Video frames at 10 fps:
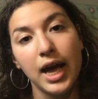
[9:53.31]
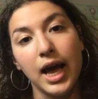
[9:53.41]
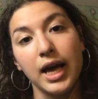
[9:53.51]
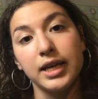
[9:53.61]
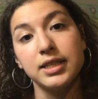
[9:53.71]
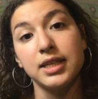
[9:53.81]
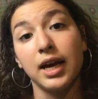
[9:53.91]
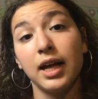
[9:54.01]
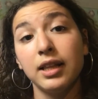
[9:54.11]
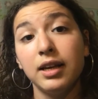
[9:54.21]
And
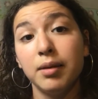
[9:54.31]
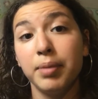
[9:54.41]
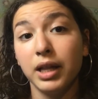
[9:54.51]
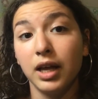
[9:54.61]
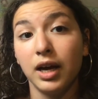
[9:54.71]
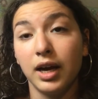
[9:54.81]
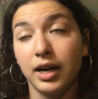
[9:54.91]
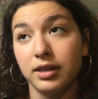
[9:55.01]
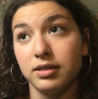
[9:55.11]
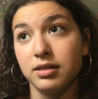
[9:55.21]
Helen Habila
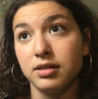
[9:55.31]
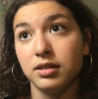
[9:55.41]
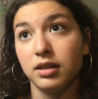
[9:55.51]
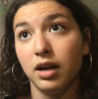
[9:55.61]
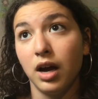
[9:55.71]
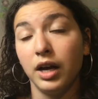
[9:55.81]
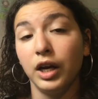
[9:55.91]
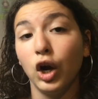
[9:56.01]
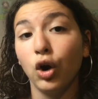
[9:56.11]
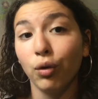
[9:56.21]
has an
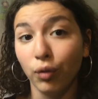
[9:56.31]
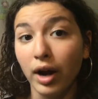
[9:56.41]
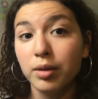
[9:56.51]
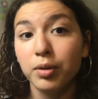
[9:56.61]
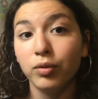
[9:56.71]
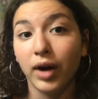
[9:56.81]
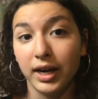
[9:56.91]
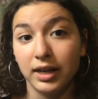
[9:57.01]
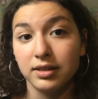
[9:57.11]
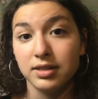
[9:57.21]
incredible
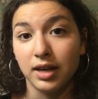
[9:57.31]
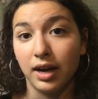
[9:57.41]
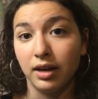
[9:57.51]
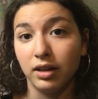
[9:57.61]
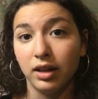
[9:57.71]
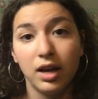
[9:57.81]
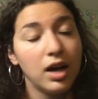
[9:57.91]
writing style.